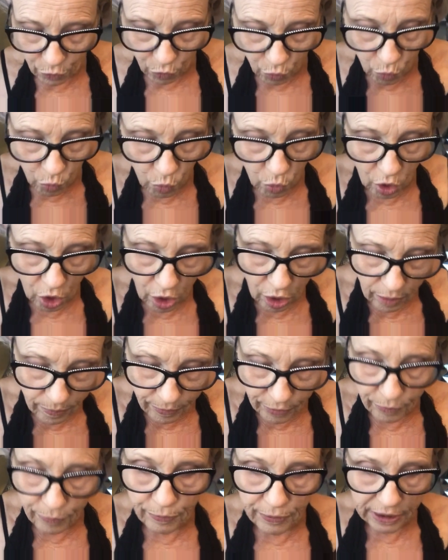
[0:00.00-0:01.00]

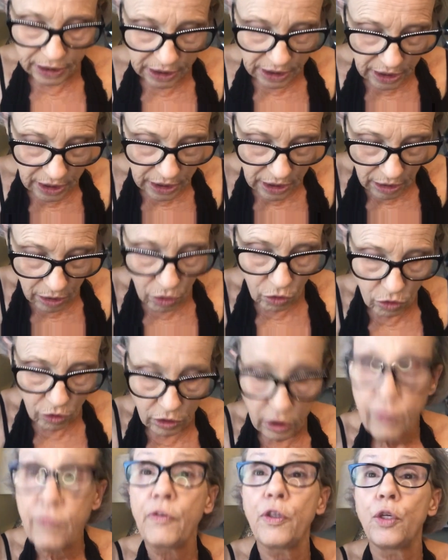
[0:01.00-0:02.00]
probably
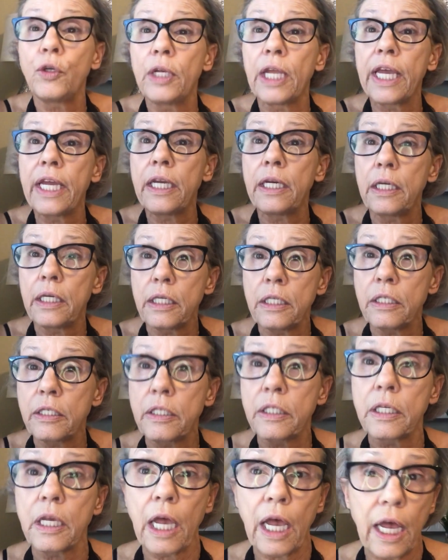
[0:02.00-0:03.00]
all of you
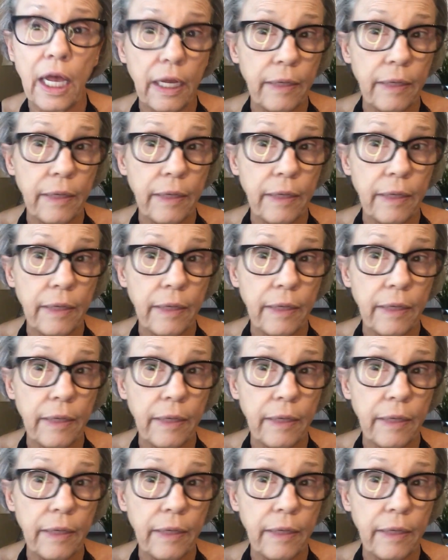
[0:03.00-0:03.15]
ladies